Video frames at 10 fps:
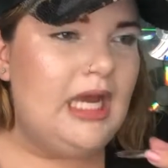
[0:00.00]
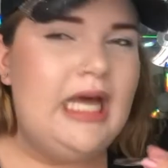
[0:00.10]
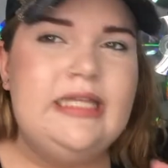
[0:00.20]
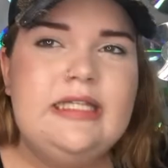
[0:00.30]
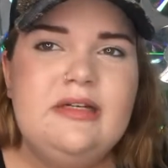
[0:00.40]

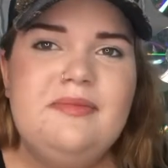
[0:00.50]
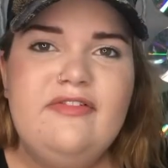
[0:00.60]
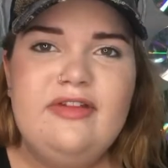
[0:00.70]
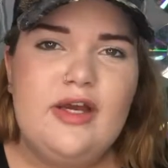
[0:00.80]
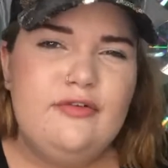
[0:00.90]
a little bit
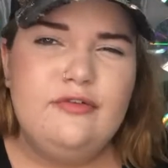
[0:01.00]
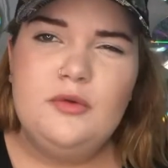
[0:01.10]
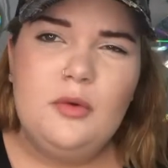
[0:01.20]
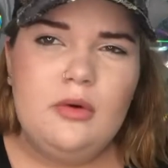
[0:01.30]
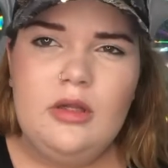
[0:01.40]
of like a
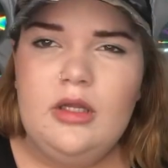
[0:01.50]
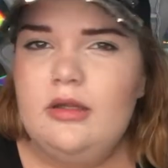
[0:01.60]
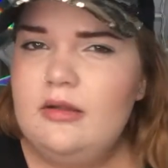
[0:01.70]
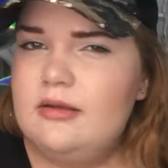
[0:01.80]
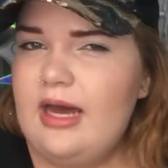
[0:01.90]

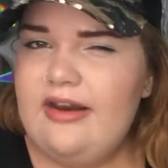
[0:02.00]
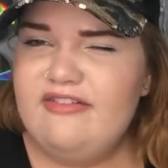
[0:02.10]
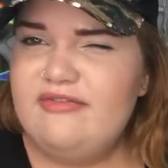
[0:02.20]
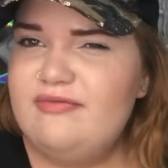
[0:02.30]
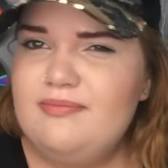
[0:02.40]
floral kind
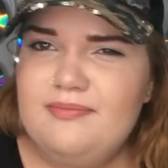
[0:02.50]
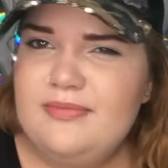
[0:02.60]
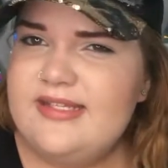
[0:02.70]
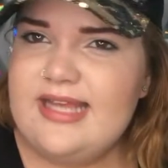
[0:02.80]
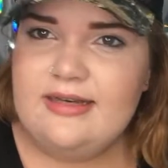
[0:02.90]
of
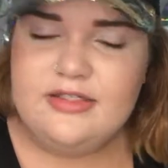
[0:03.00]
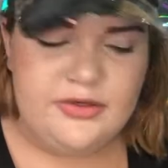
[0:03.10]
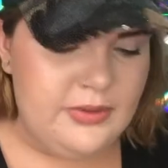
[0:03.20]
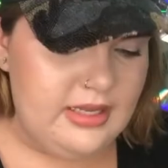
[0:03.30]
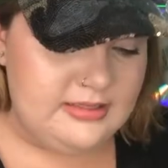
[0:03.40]
scent
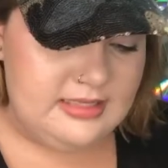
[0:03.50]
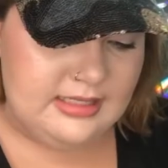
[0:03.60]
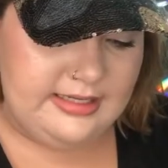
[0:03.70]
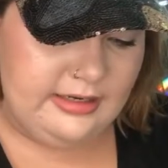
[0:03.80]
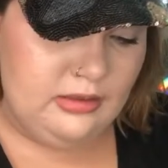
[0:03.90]
to it. It's
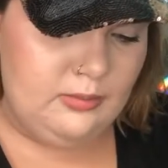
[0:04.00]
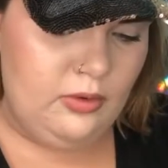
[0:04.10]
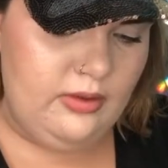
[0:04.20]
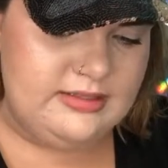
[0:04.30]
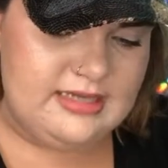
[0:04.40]
not
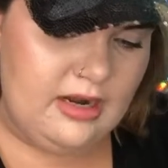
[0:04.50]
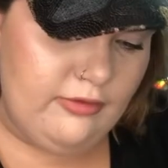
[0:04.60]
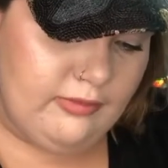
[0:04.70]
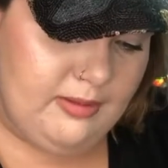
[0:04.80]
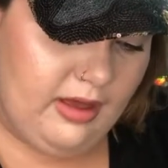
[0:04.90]
terrible. It's not
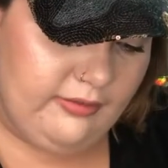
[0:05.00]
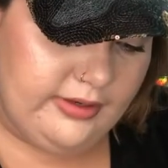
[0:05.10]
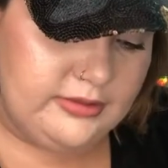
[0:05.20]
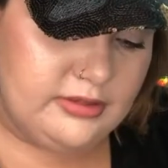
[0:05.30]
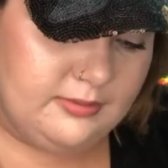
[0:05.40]

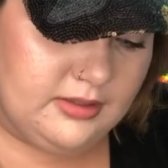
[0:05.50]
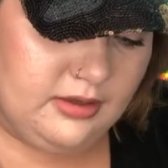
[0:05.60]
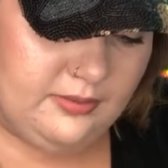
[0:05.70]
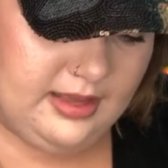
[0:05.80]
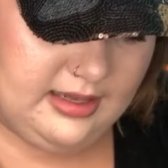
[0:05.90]
overpowering. So I'm gonna
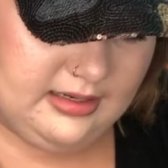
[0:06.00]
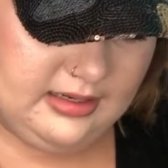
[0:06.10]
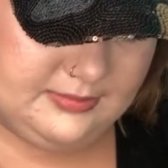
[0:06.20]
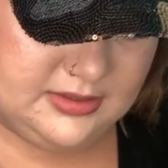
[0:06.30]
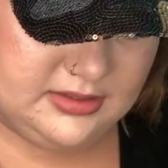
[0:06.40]
go ahead
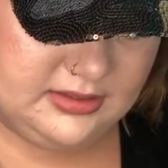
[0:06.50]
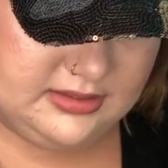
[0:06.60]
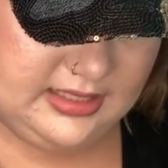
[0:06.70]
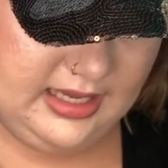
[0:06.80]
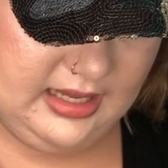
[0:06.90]
and I'm just gonna
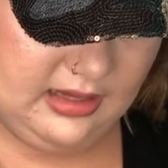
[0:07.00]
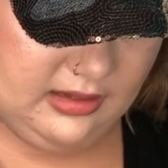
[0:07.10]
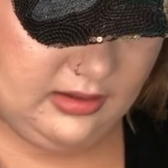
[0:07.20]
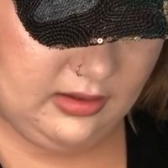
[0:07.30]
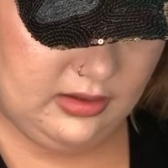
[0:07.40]

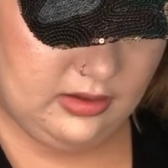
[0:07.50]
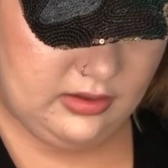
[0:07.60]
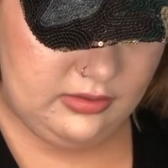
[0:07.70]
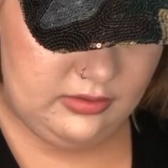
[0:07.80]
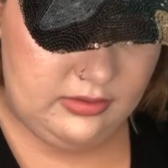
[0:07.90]
take
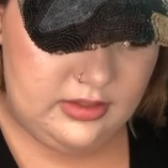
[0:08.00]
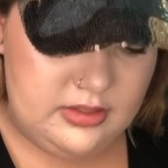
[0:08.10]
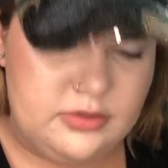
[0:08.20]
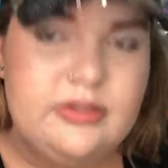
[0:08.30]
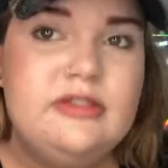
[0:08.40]

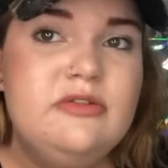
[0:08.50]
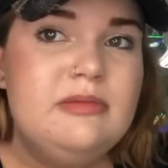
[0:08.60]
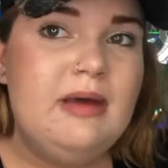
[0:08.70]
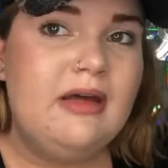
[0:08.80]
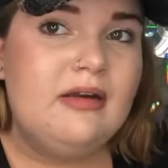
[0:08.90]
the
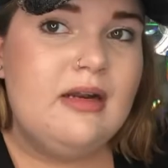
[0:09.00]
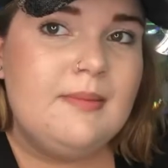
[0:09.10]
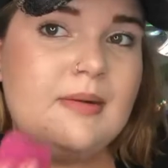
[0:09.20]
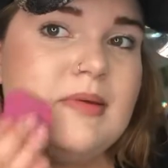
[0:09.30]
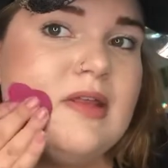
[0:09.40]
translucent powder and I'm
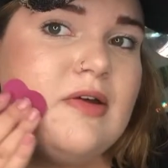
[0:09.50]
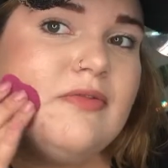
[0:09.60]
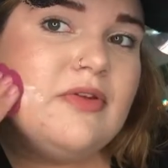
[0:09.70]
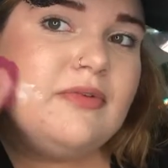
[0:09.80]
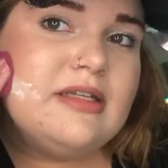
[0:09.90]
gonna put that
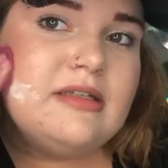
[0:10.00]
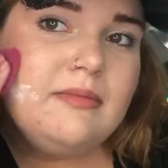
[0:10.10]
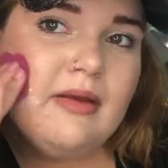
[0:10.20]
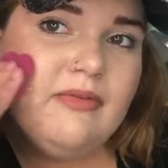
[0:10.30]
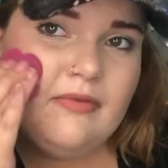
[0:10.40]
over the rest of
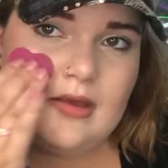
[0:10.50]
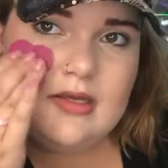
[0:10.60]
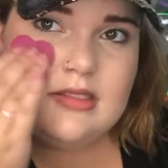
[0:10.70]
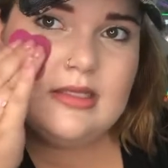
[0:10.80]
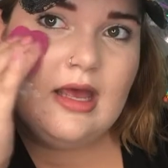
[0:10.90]
my
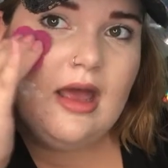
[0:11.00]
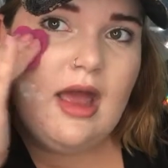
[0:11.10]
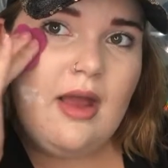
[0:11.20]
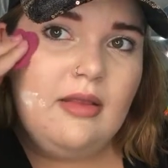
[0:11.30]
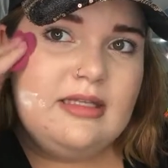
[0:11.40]
face,
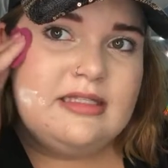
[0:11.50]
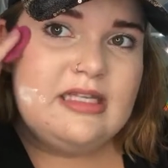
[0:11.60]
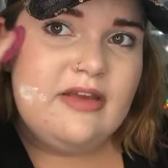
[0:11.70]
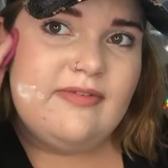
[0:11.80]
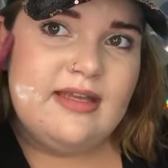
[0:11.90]
and let's
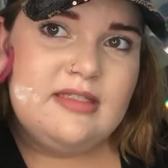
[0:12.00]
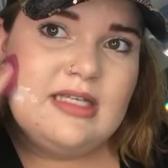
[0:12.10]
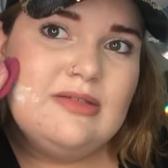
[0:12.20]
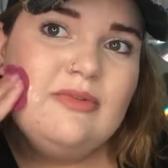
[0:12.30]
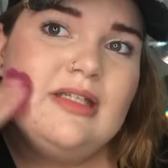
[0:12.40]
see if it
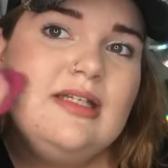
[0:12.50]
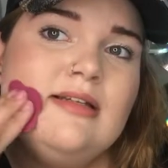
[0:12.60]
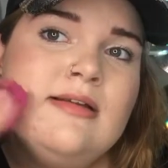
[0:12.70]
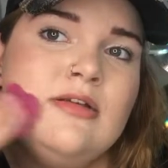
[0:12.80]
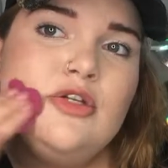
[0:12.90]
does really
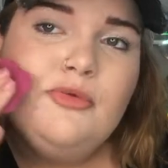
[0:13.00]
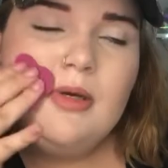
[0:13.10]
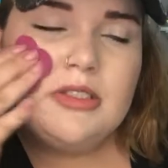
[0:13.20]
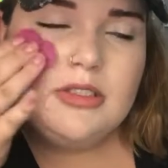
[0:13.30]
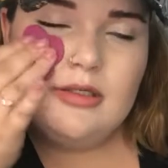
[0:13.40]
too
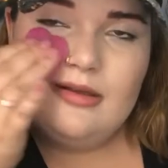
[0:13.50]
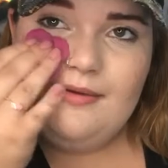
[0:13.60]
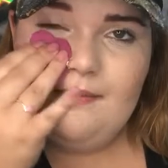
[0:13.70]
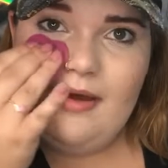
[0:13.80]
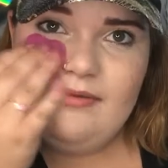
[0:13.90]
much
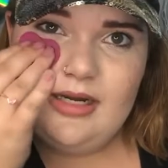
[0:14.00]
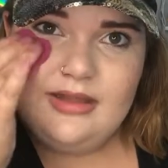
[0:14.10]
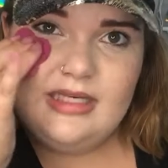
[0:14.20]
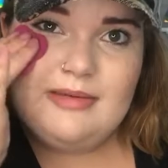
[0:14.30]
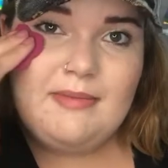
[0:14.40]
of
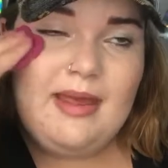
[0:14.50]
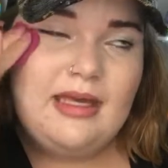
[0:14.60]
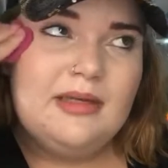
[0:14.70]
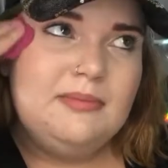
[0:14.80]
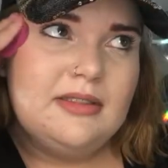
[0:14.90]
anything to my
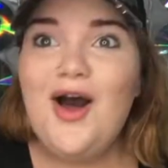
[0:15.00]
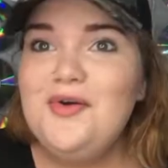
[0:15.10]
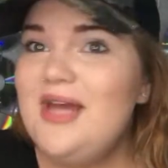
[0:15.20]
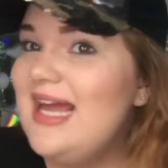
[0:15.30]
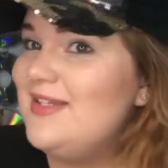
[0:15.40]
makeup.
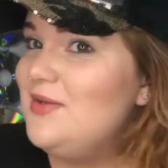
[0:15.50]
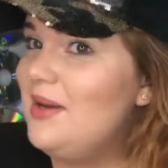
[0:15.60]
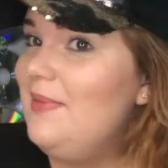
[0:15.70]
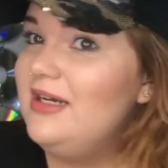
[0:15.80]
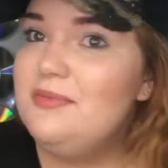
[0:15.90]
Okay, so
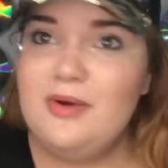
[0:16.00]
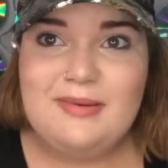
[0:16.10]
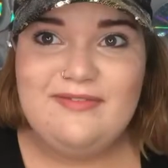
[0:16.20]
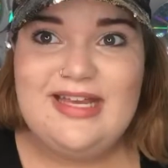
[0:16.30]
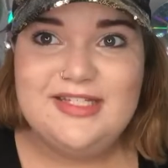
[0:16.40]
compared to what
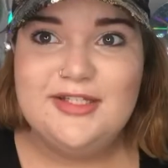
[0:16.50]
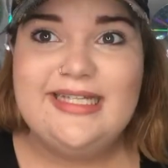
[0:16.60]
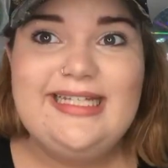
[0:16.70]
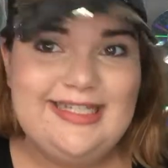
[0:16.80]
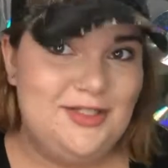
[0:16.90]
my face looked
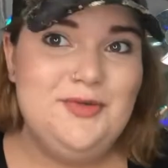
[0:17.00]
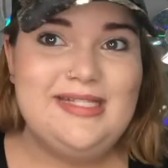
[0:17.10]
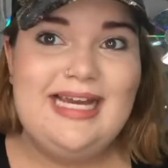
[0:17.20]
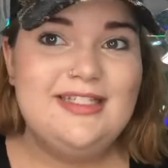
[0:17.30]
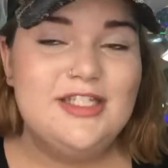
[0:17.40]
like like two
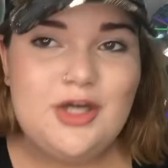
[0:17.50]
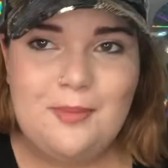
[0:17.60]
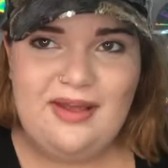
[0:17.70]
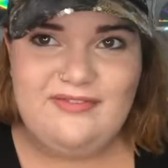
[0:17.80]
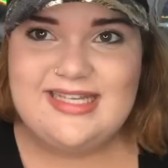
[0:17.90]
seconds ago,
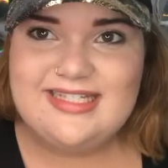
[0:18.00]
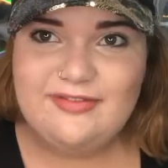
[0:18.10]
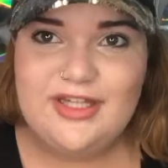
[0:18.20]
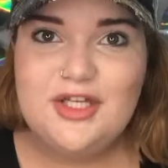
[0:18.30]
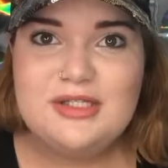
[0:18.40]
my face
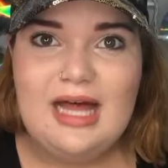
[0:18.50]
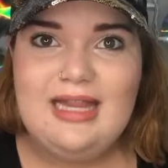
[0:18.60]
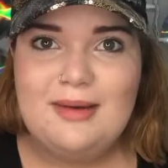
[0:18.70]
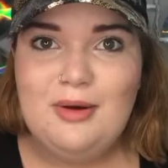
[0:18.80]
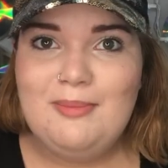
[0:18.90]
definitely looks a
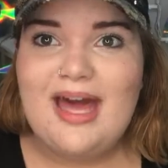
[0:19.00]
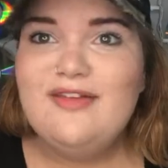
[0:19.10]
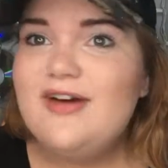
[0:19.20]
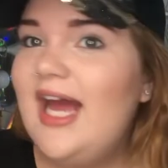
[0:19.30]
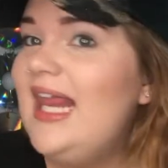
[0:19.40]
lot more
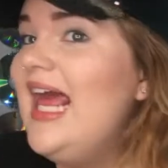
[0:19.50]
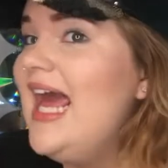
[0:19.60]
mattified.